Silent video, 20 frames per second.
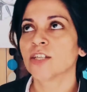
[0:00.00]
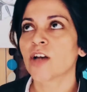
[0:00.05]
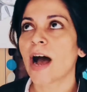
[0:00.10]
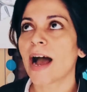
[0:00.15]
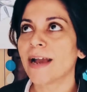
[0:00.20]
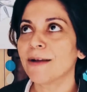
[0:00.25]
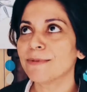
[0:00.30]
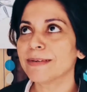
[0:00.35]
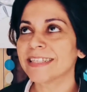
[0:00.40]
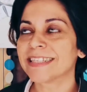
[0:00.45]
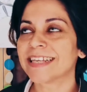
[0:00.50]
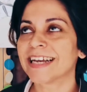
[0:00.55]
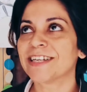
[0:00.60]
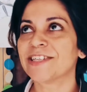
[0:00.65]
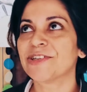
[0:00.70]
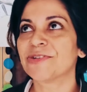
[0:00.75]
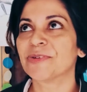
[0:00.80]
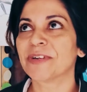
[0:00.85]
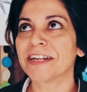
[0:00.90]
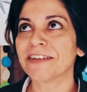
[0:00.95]
So I
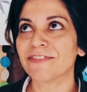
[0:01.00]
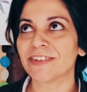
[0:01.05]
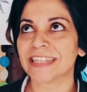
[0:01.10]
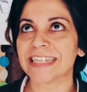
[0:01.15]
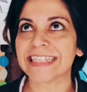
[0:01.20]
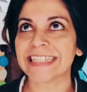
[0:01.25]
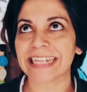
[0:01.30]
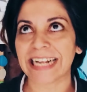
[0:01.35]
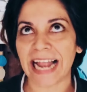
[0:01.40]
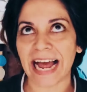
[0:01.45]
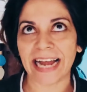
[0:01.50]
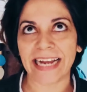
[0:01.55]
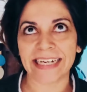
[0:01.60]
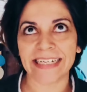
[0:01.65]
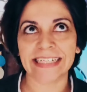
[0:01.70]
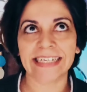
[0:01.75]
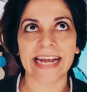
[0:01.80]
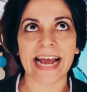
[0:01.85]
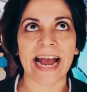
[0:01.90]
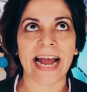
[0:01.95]
was shooting for this
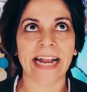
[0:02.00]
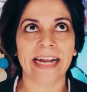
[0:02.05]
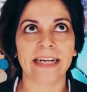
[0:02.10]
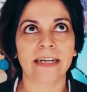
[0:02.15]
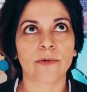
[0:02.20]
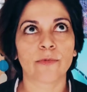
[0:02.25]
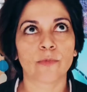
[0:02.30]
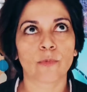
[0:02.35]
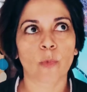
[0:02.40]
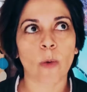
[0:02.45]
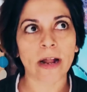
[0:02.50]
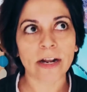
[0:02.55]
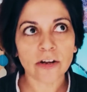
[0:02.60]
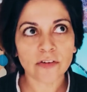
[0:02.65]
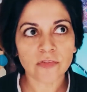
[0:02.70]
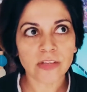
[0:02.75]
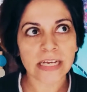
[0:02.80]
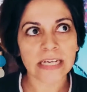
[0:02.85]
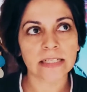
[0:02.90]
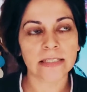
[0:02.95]
client, and one
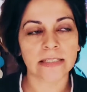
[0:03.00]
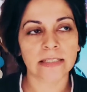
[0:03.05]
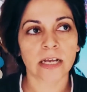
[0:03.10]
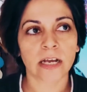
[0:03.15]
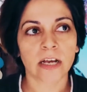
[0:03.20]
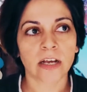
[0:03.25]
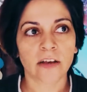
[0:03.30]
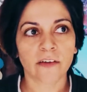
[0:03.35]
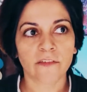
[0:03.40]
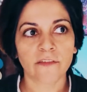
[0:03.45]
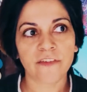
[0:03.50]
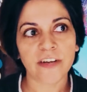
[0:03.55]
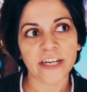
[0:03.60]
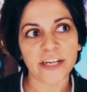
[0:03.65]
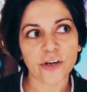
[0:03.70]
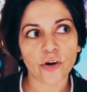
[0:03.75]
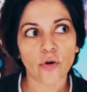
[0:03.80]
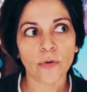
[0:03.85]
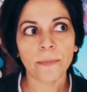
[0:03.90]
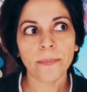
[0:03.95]
of these
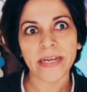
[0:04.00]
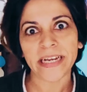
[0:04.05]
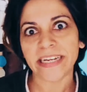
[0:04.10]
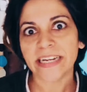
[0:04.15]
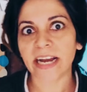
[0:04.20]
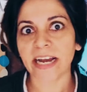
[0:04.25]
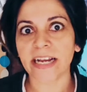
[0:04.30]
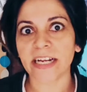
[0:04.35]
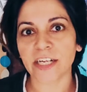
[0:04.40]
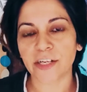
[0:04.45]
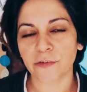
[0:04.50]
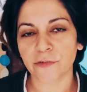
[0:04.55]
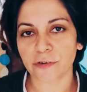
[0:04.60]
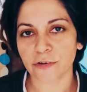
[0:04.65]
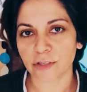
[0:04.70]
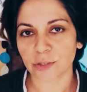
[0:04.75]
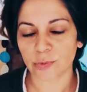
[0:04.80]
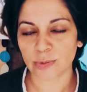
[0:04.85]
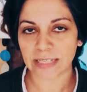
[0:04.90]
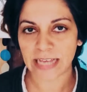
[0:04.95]
video media
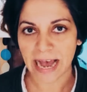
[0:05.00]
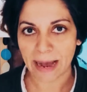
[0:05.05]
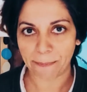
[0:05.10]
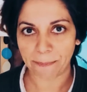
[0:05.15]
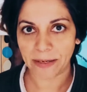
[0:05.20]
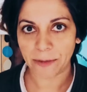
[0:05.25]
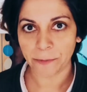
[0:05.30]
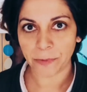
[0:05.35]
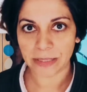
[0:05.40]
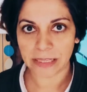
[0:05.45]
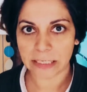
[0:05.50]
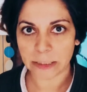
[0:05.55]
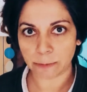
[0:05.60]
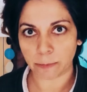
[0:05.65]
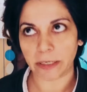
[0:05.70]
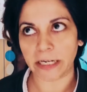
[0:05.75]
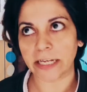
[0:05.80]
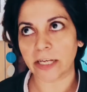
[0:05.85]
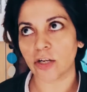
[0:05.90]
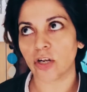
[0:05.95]
interviews was happening with this
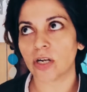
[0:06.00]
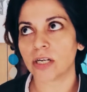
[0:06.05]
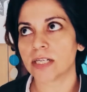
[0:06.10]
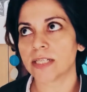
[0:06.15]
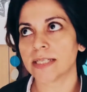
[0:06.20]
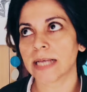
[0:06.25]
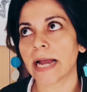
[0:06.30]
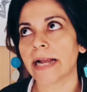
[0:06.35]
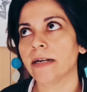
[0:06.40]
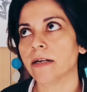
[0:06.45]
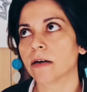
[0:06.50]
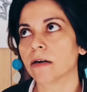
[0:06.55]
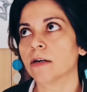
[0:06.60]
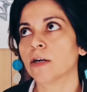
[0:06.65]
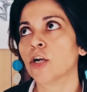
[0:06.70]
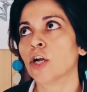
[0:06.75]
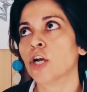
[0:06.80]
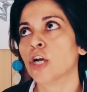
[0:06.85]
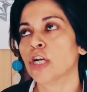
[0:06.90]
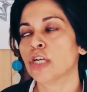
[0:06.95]
particular
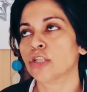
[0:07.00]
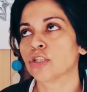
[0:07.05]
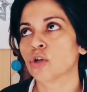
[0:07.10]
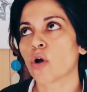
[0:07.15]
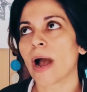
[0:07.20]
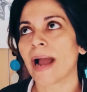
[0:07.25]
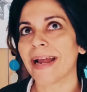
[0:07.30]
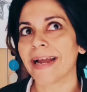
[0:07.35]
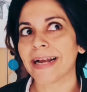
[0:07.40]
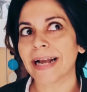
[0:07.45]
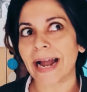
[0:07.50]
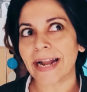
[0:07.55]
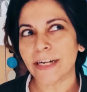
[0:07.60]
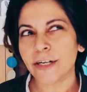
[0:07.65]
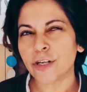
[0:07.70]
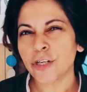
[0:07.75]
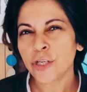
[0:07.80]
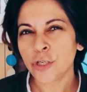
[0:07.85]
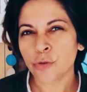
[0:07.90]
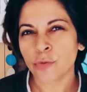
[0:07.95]
designer. So I
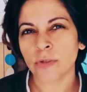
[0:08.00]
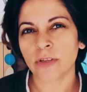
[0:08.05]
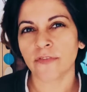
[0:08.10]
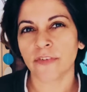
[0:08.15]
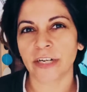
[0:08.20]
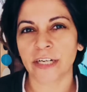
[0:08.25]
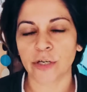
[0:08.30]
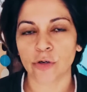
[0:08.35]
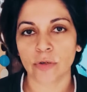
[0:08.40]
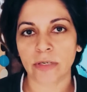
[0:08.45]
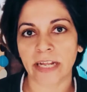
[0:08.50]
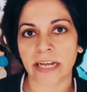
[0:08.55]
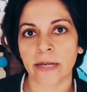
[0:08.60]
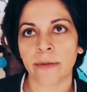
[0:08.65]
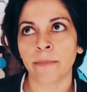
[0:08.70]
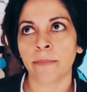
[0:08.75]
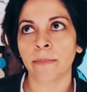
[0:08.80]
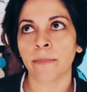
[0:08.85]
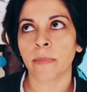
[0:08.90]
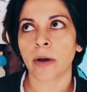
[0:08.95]
kind of knew the video
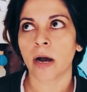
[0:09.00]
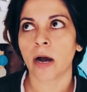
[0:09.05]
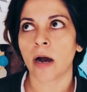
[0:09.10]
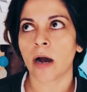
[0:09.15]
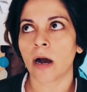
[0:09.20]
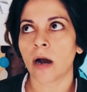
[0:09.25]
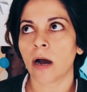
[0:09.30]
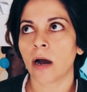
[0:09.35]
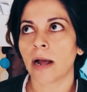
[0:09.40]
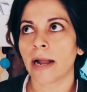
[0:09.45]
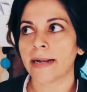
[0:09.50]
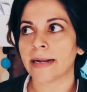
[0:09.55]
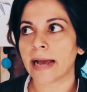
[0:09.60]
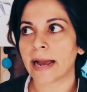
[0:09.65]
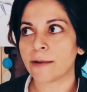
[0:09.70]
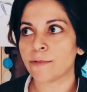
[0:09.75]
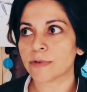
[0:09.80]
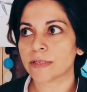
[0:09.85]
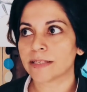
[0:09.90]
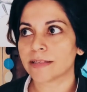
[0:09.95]
team, and
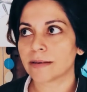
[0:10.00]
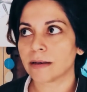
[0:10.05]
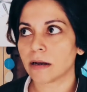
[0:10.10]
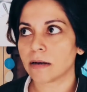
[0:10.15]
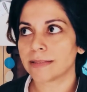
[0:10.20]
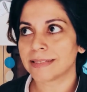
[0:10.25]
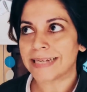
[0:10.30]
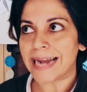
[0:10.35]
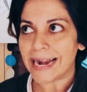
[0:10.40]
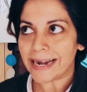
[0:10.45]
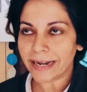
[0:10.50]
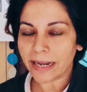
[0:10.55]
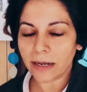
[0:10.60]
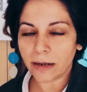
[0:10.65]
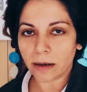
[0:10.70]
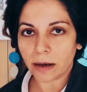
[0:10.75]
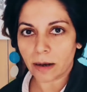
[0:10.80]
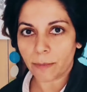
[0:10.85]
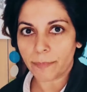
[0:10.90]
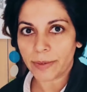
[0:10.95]
I was
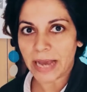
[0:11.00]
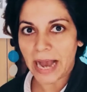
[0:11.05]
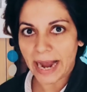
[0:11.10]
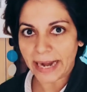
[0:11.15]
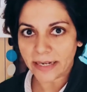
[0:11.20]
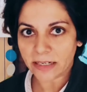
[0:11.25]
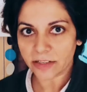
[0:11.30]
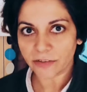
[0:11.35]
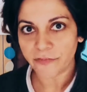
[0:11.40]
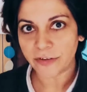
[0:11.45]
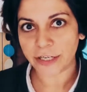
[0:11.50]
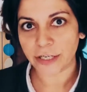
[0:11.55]
standing behind